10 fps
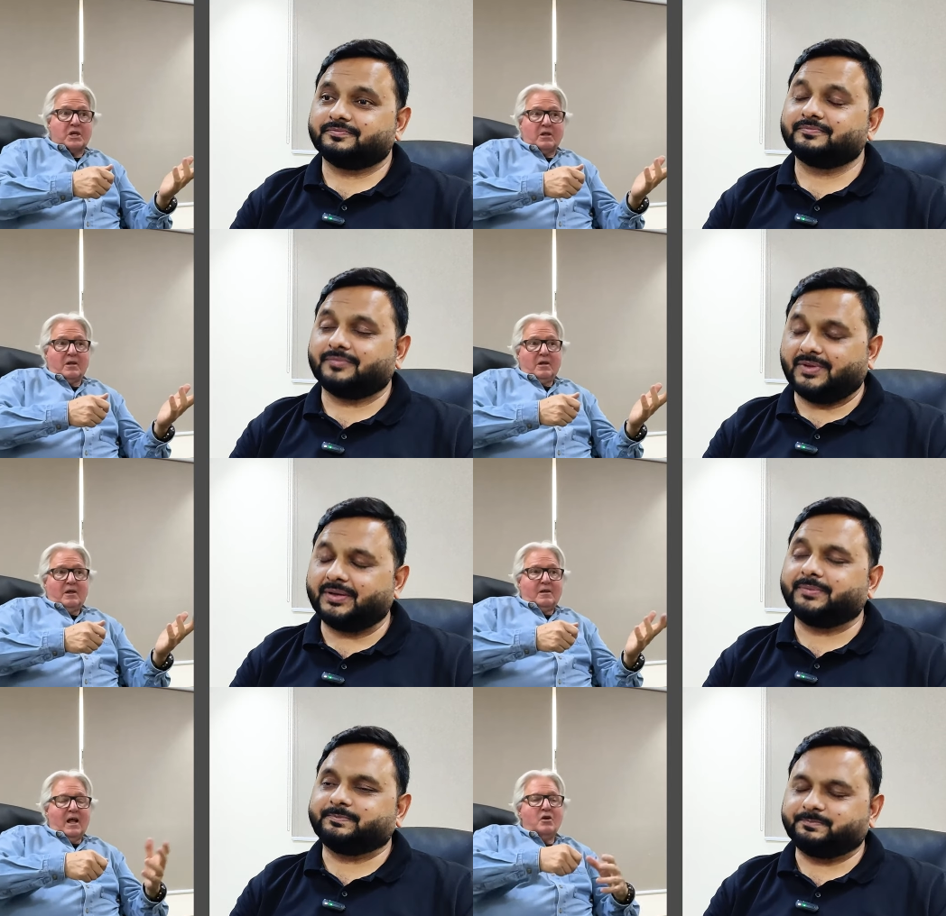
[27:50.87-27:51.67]
Speaker 1: it.
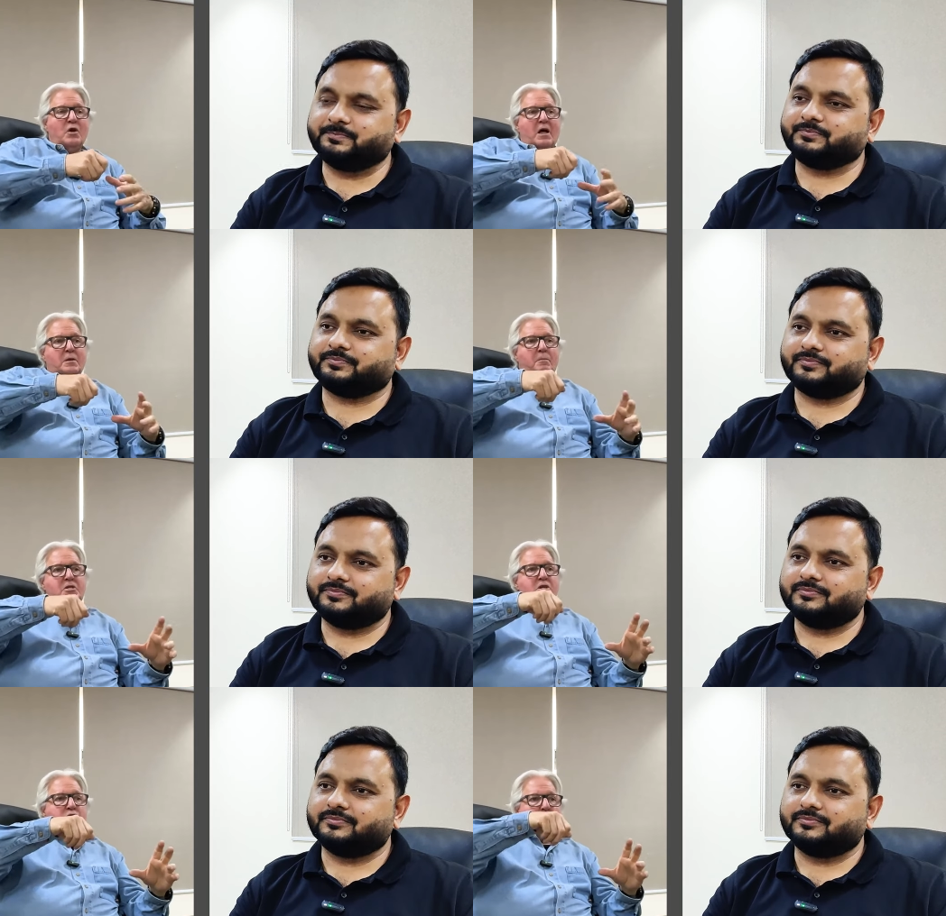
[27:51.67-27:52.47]
Yeah. Now you have the
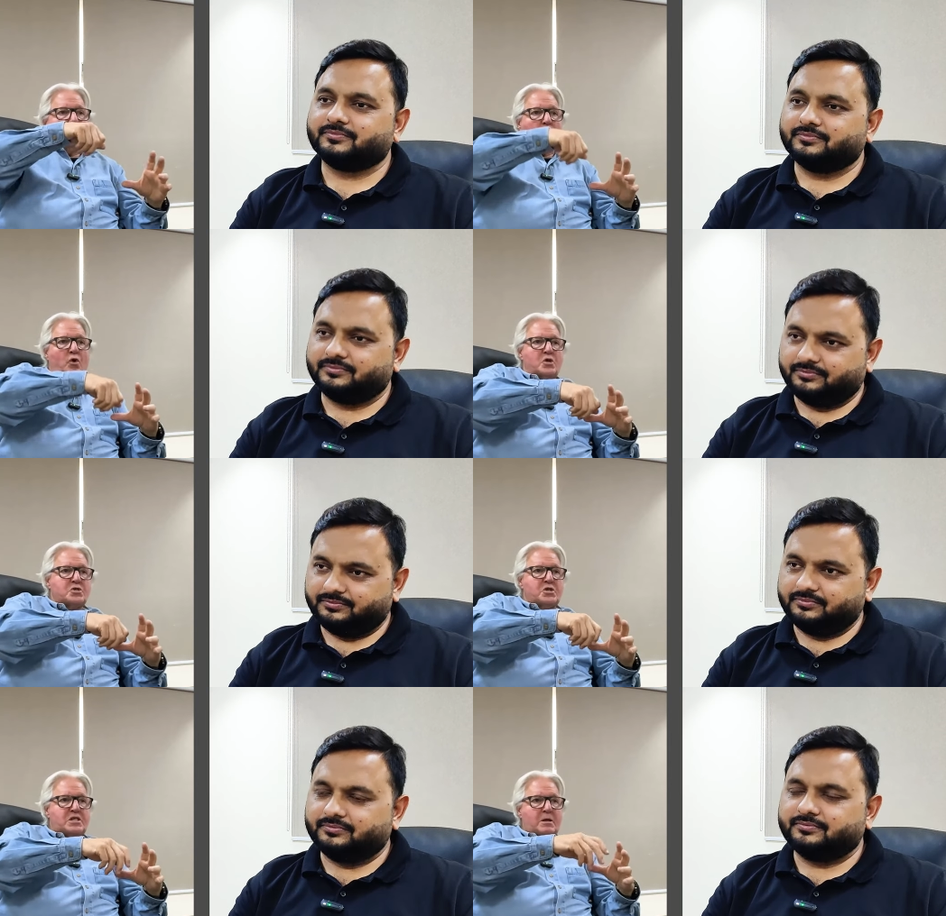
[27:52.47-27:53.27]
potential of cross
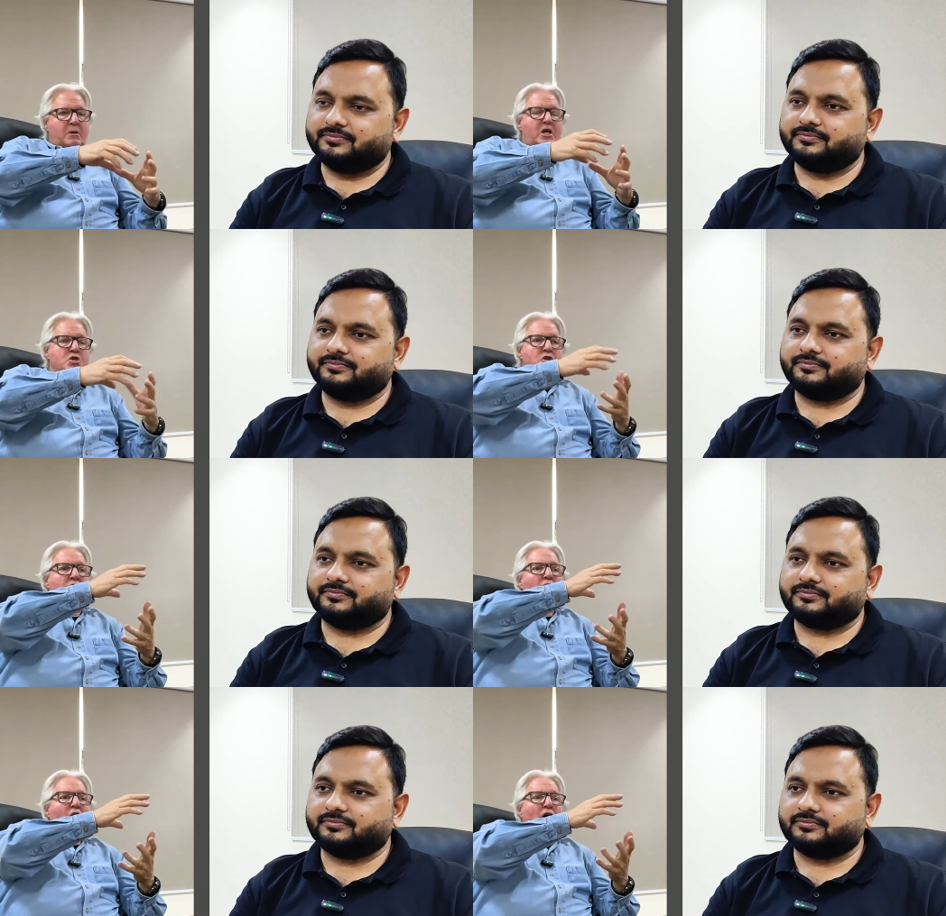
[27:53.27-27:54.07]

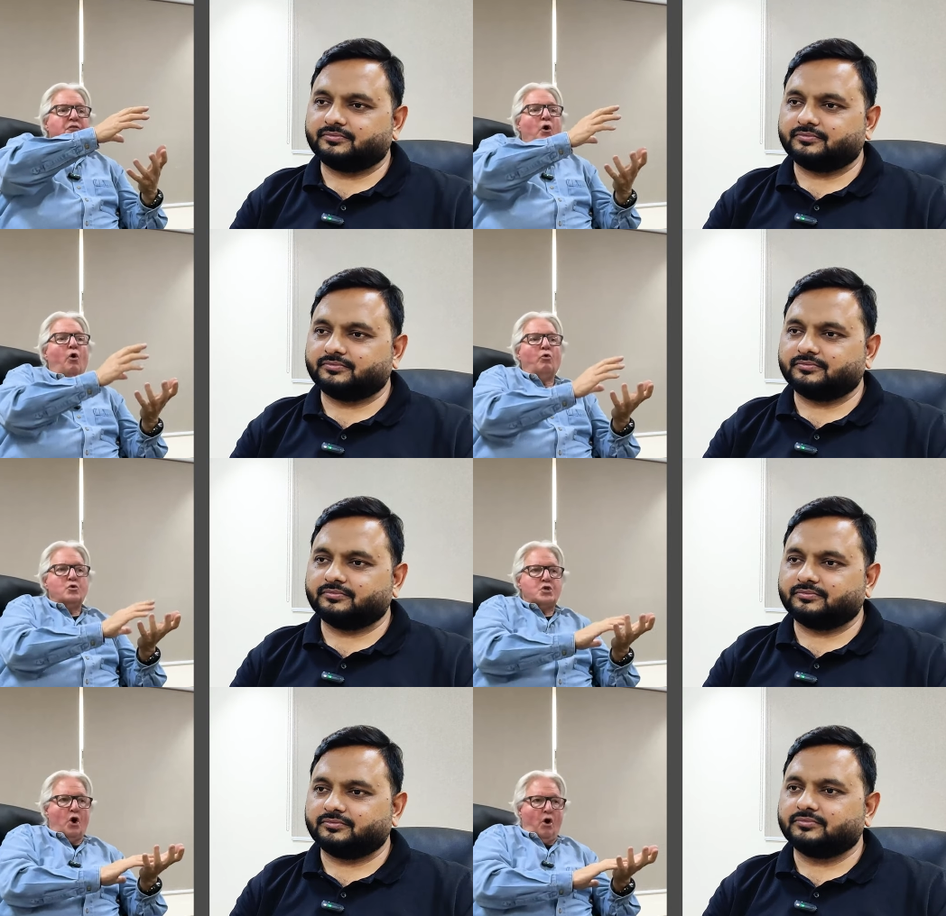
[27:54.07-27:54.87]
contamination of the whole
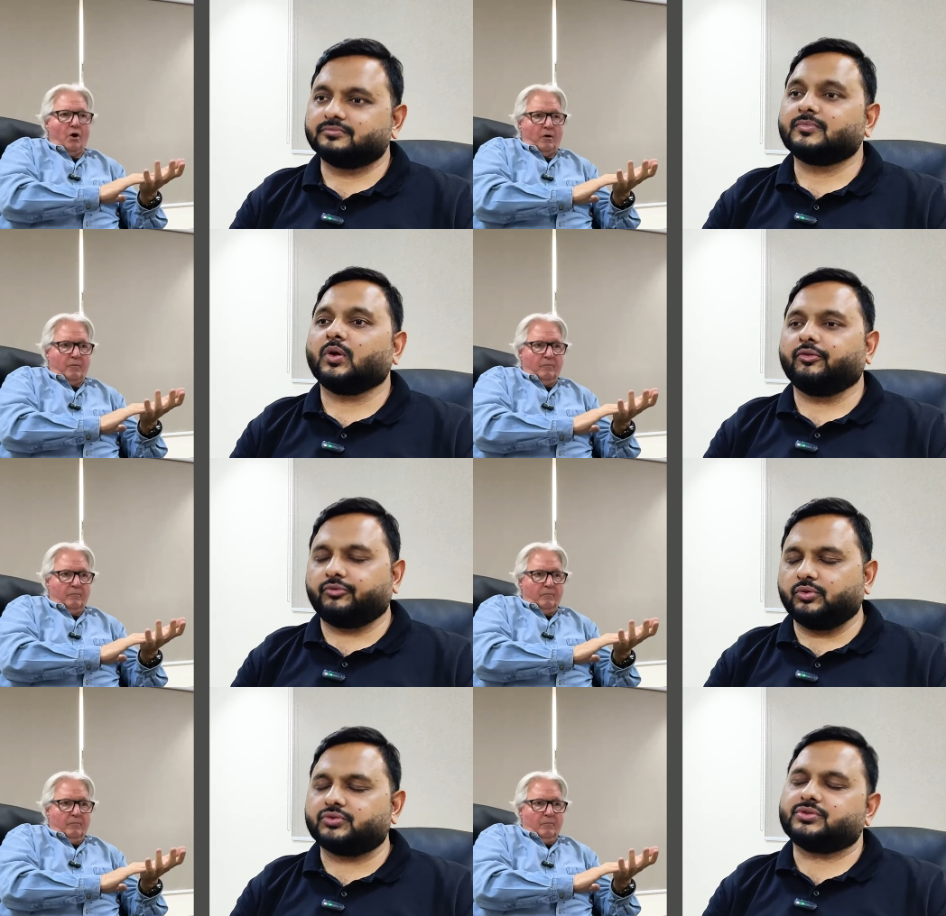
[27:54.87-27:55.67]
jar.
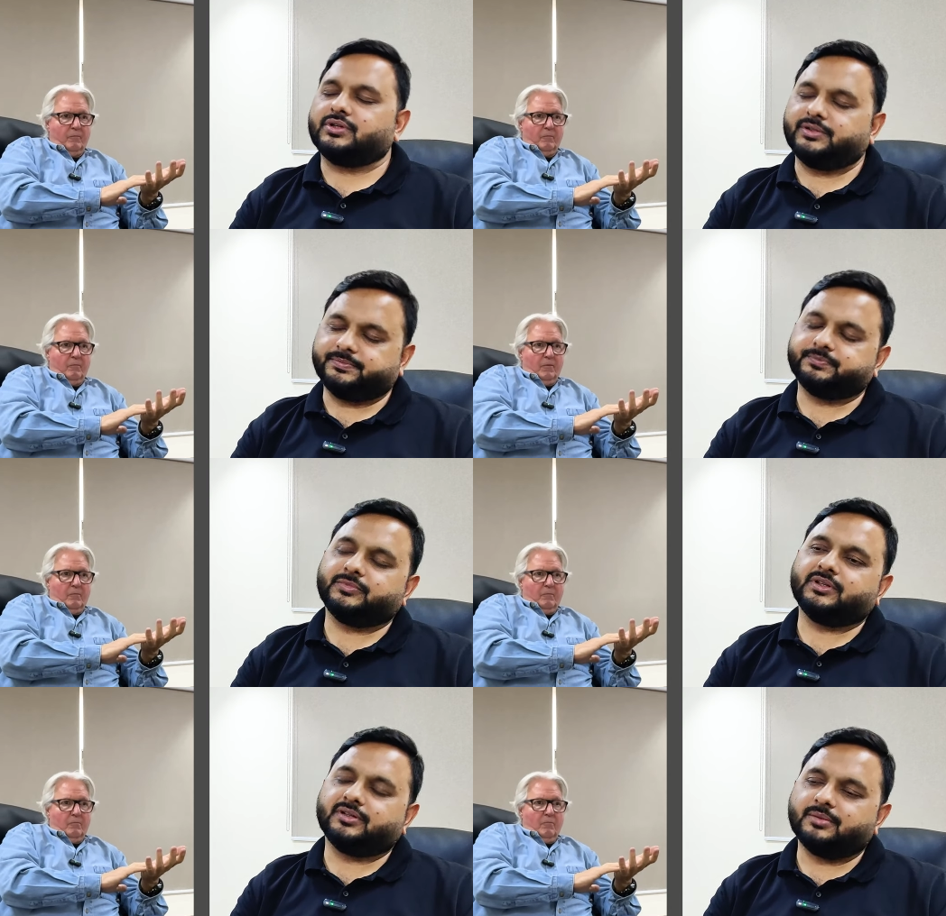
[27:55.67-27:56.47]
Speaker 2: Of course, yeah.
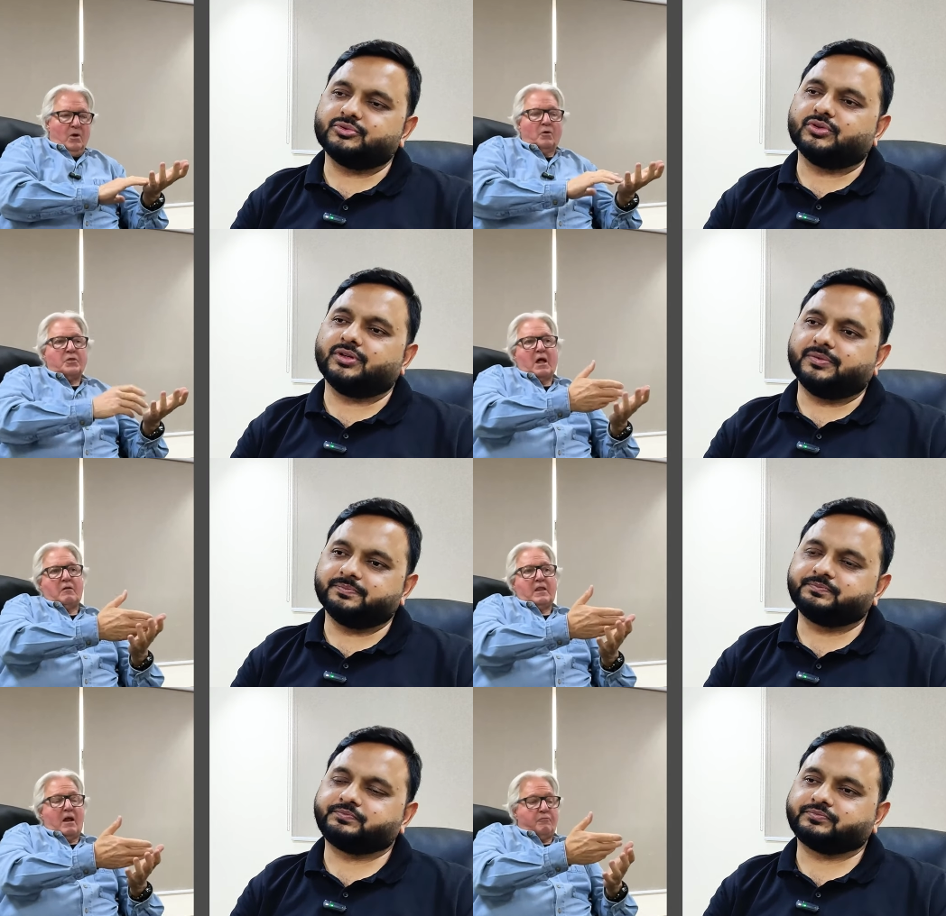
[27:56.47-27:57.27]
yeah. You know,
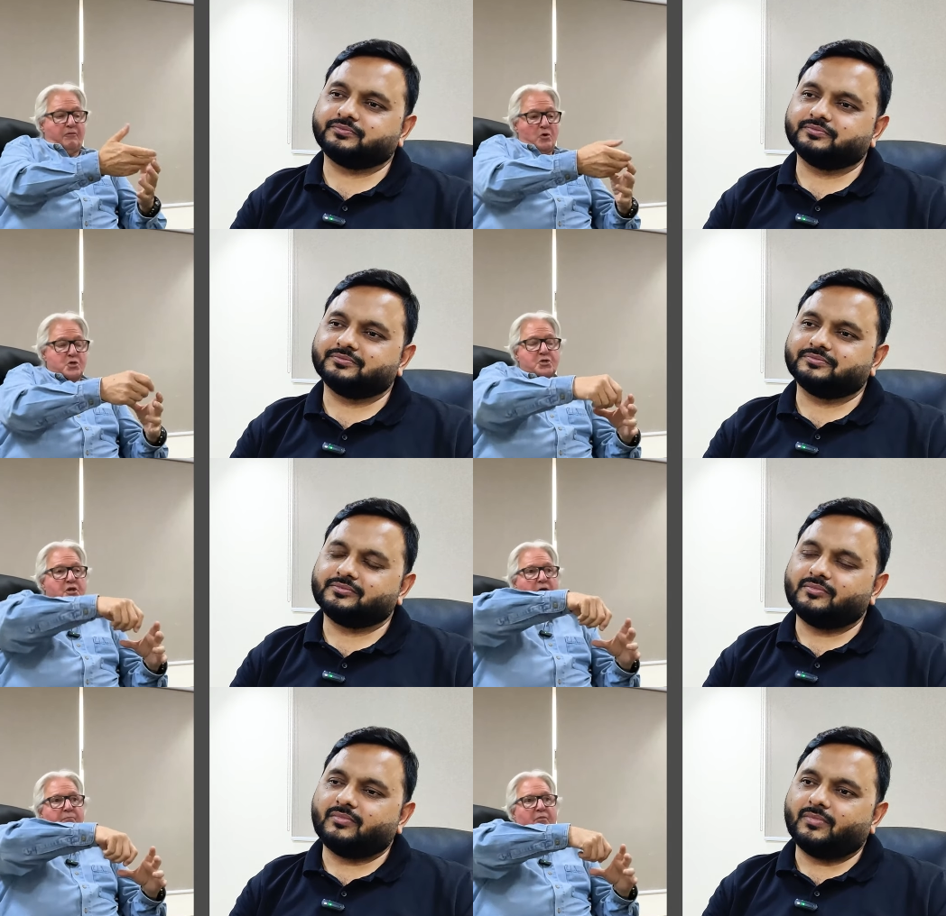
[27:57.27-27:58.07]
Speaker 1: that, that first
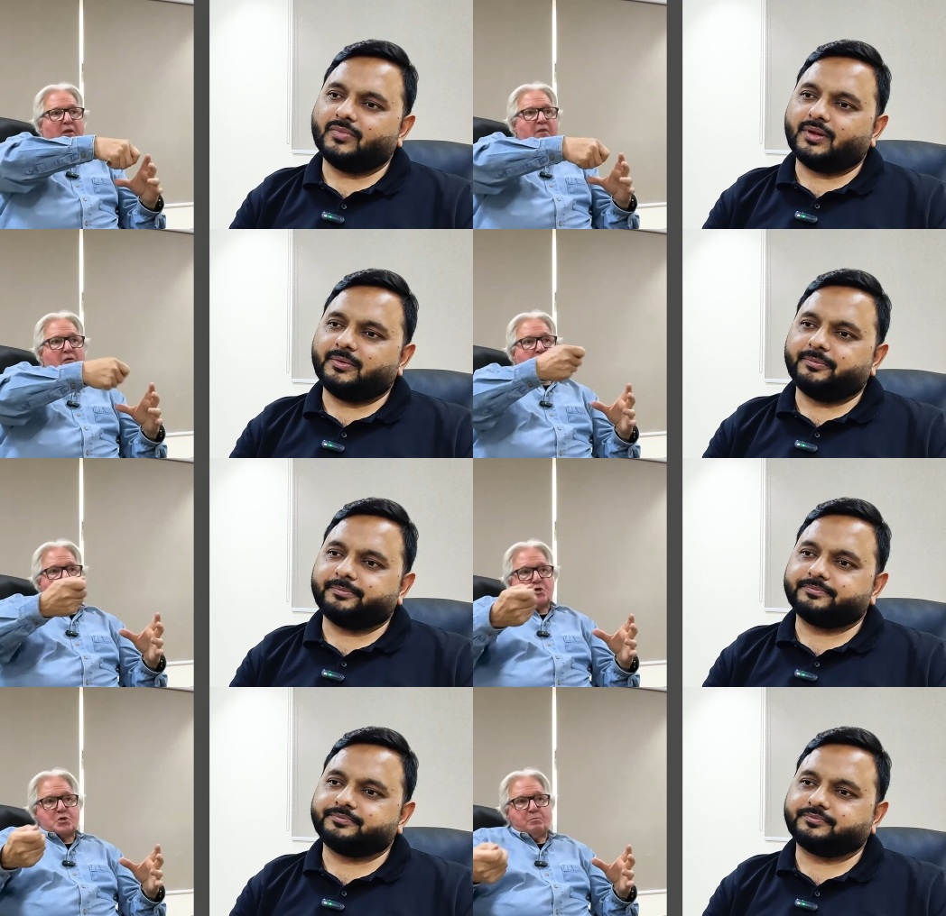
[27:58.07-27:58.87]
that
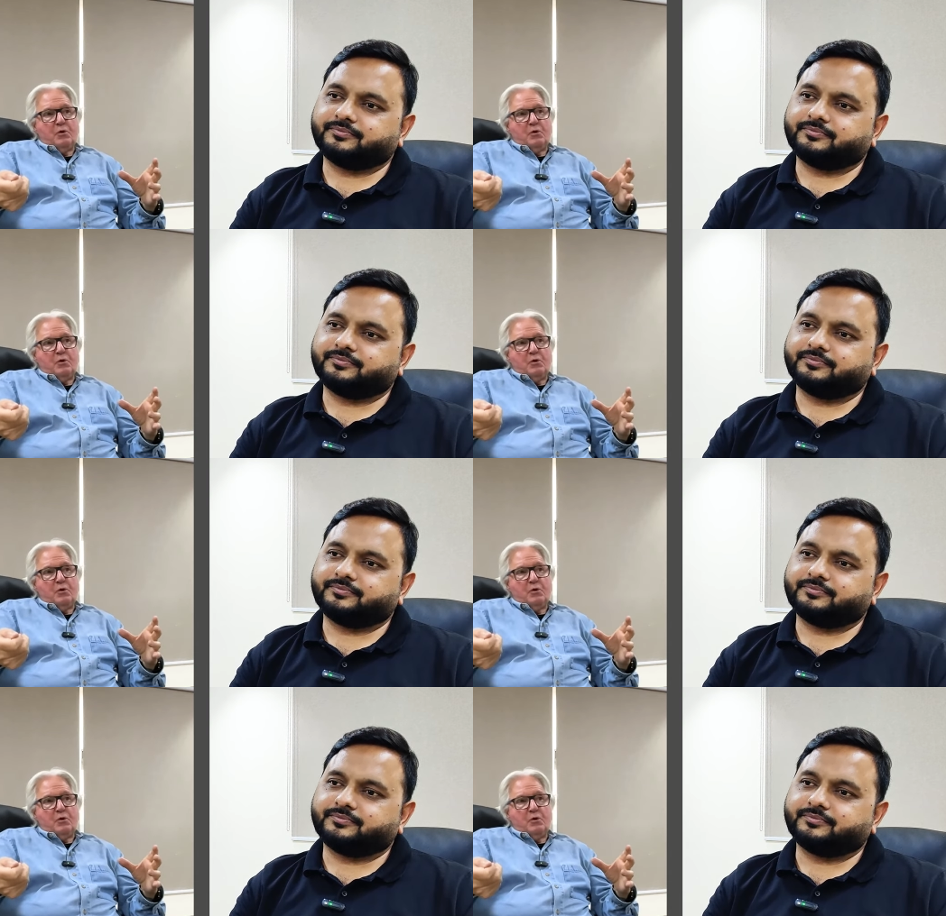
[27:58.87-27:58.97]
first